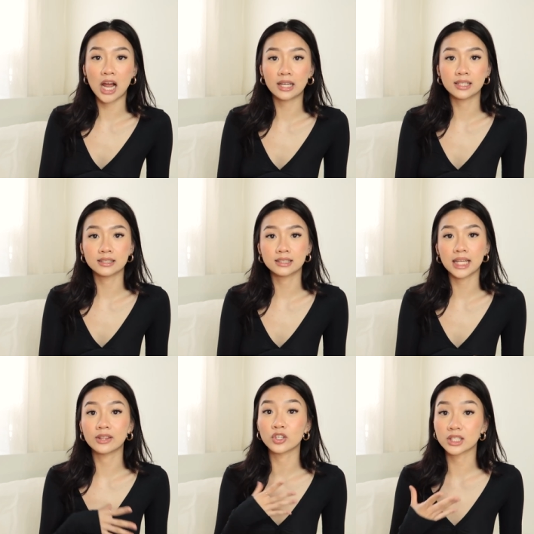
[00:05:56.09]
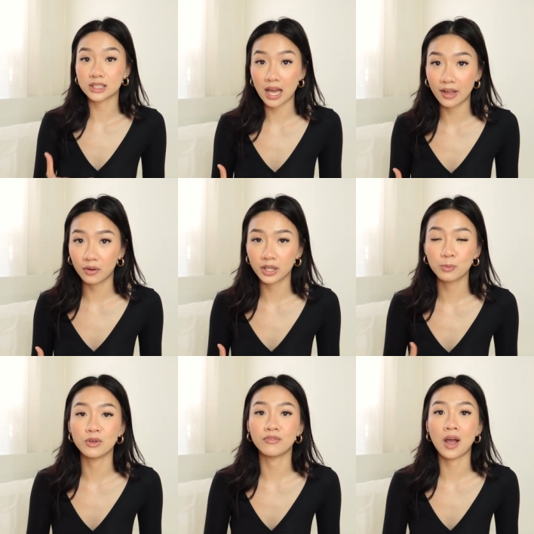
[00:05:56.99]
jackets and their style
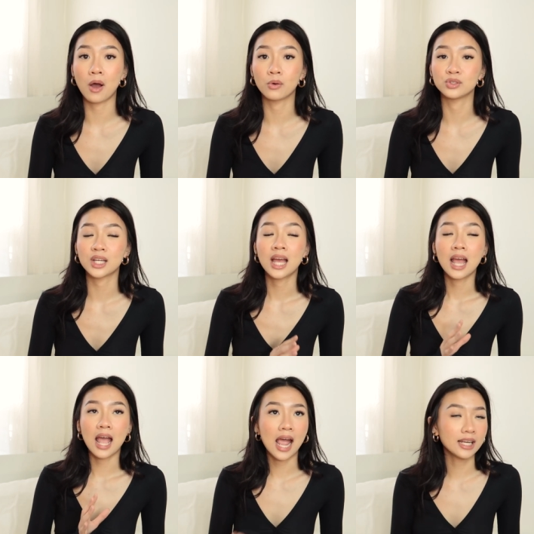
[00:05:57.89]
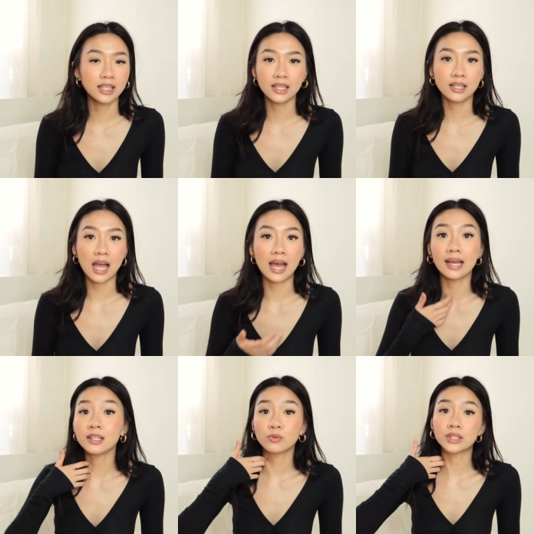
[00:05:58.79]
can be found any
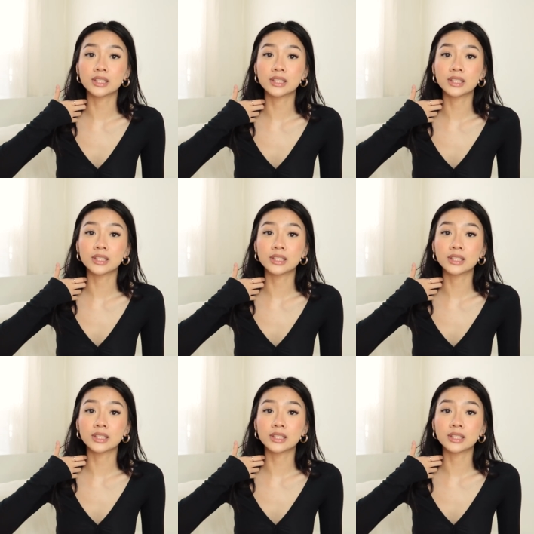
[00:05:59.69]
at any